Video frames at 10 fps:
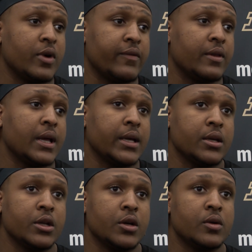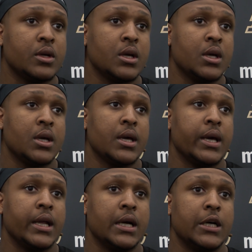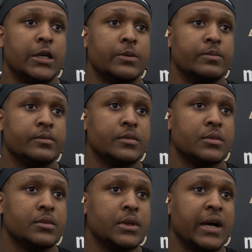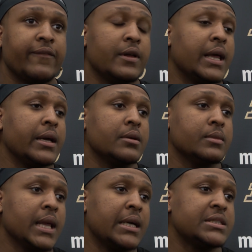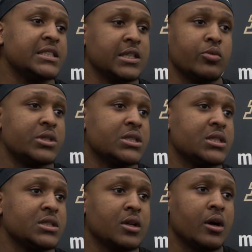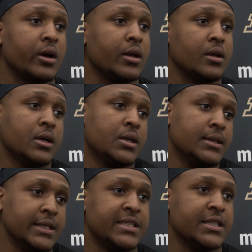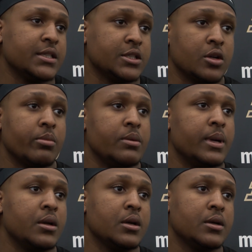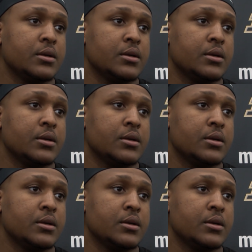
I feel like you know, and um, I feel like last season it was just the start, and this season is going to be better.